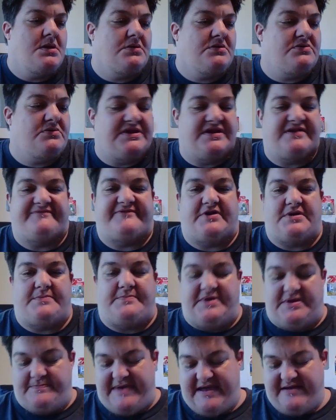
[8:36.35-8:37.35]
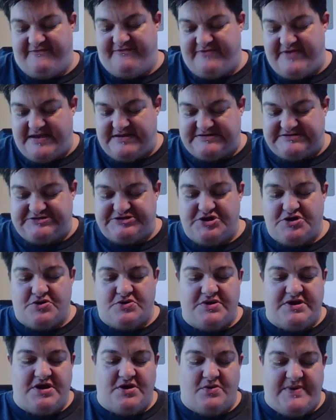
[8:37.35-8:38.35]
Don't need a very big bag for that.
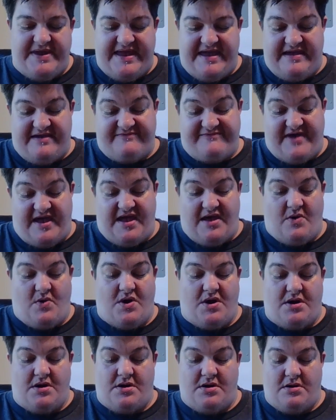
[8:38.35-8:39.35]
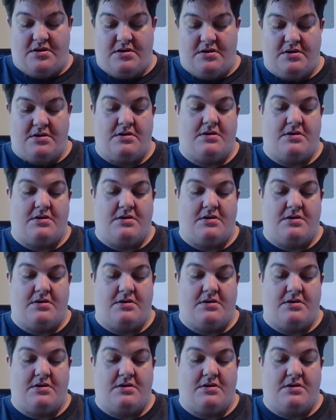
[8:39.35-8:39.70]
So here we have our